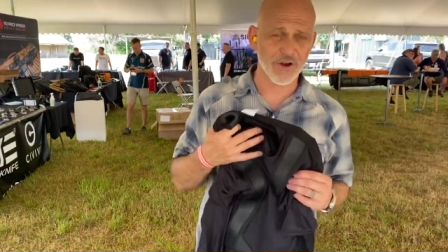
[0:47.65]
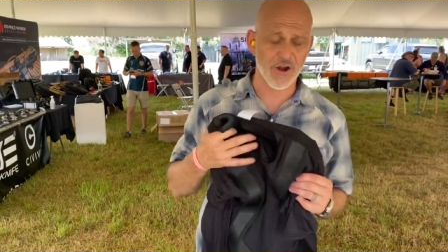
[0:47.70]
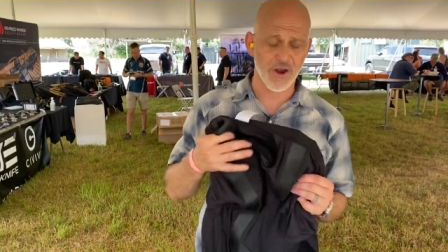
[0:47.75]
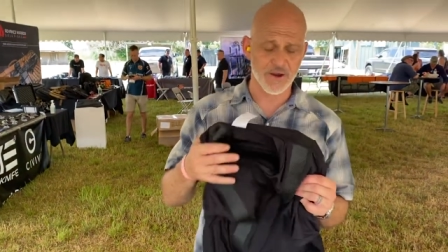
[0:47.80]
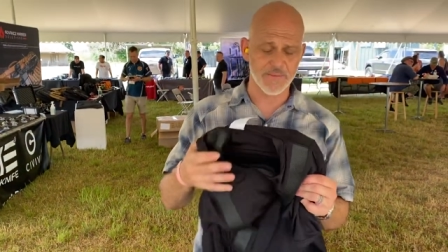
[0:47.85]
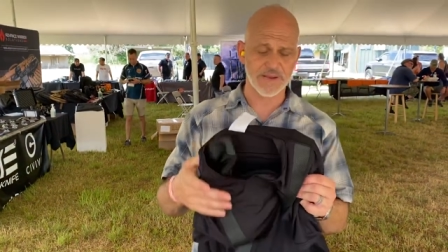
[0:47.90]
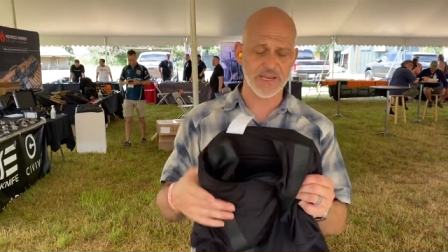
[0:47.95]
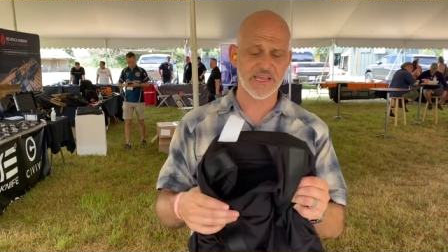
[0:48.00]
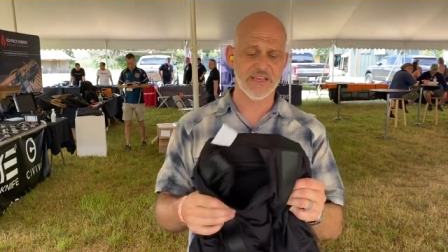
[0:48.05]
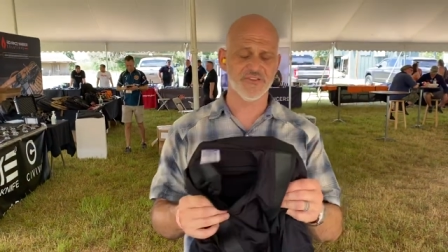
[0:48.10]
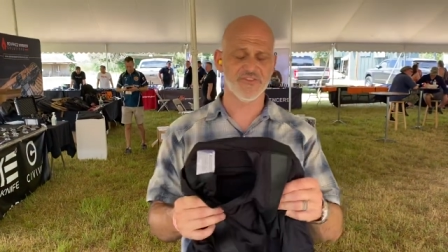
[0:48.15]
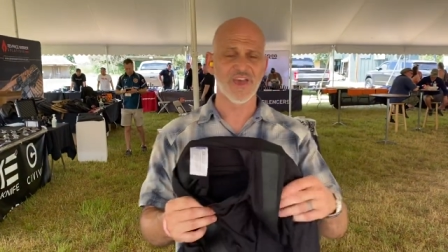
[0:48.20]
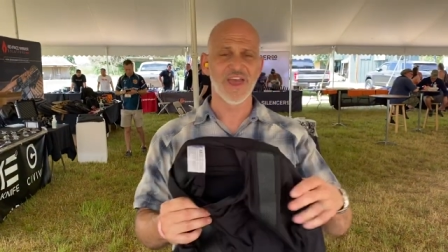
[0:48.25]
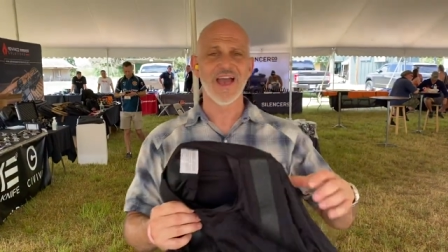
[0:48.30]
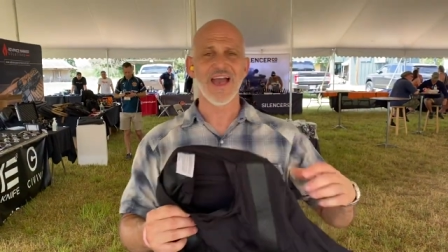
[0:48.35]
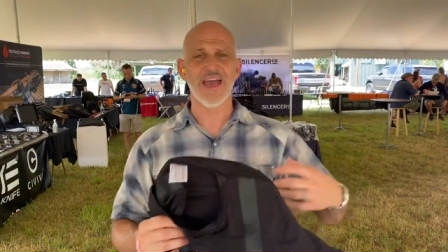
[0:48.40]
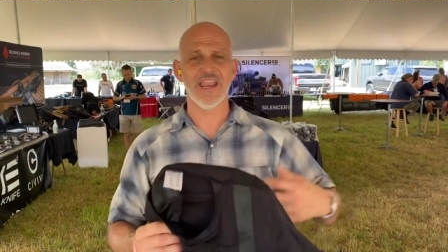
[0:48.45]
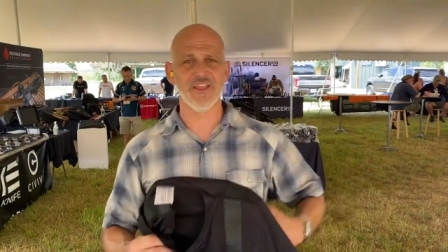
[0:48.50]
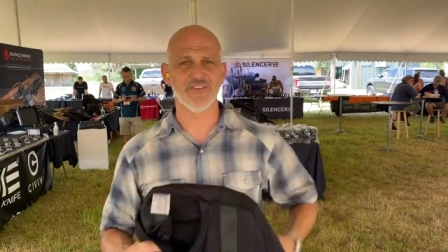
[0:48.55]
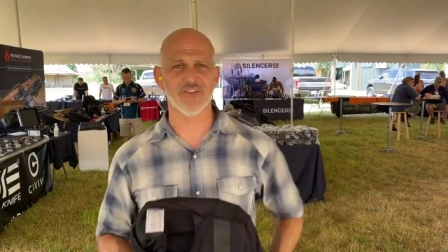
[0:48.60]
garment is,
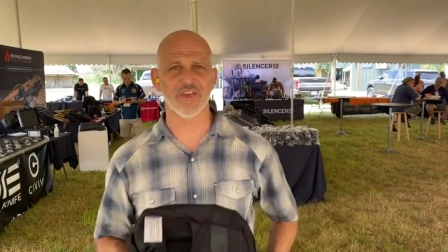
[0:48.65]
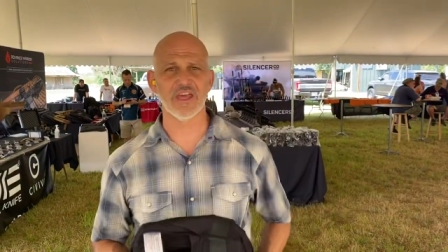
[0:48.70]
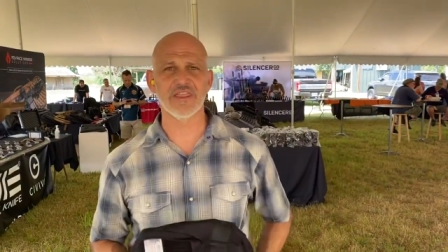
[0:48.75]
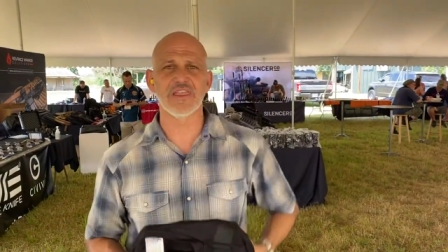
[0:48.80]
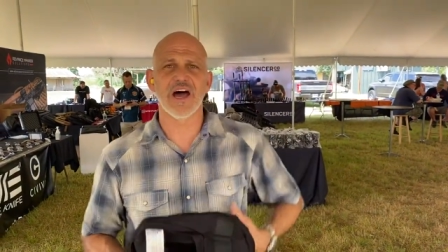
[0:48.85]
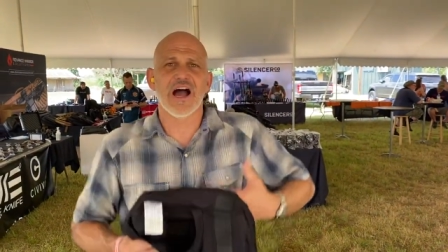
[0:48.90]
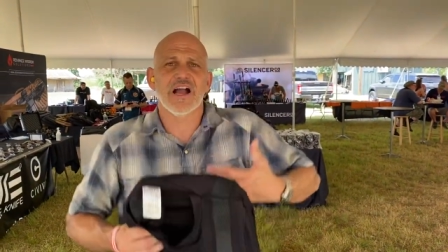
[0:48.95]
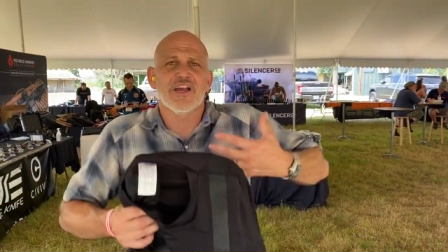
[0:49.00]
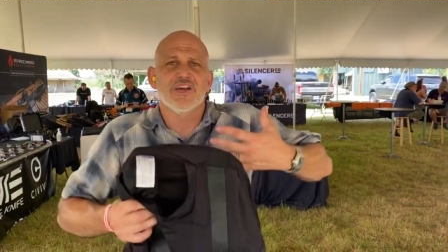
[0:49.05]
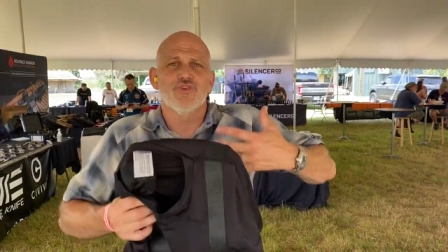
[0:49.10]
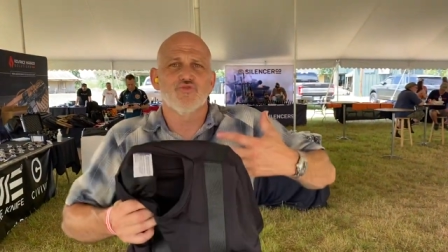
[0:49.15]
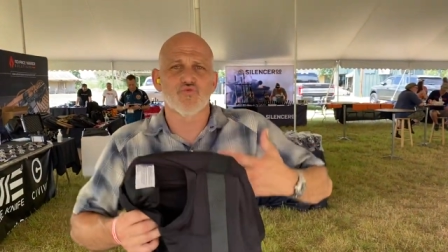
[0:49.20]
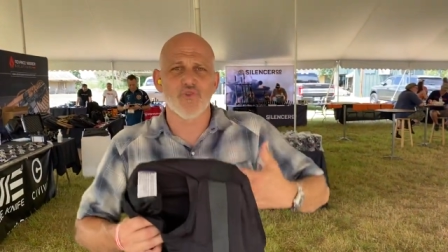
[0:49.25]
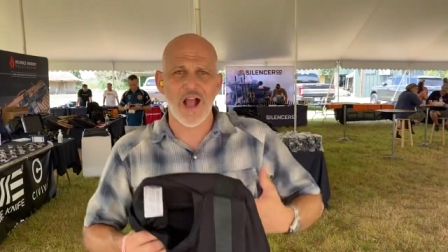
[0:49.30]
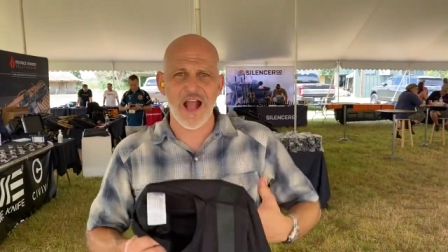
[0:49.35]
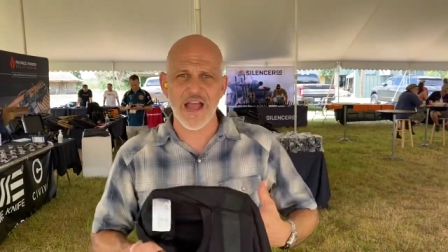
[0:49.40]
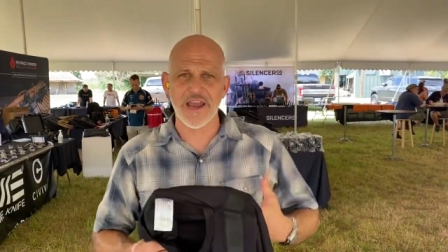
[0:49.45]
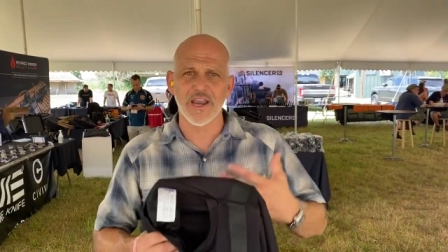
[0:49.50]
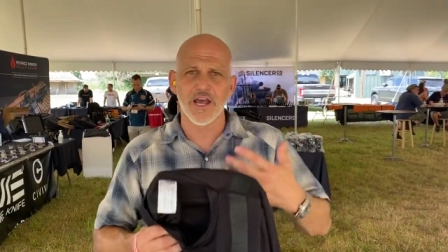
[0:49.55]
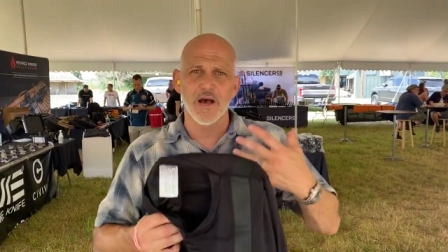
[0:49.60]
and it's not gonna
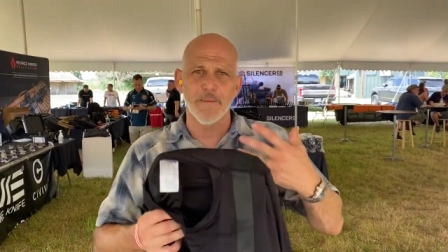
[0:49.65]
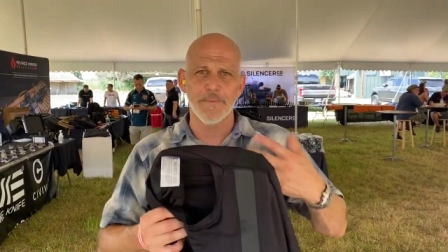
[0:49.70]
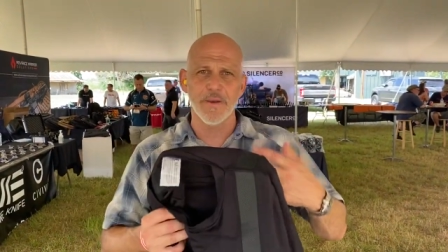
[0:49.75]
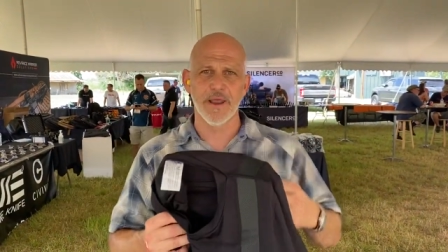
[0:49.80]
ride up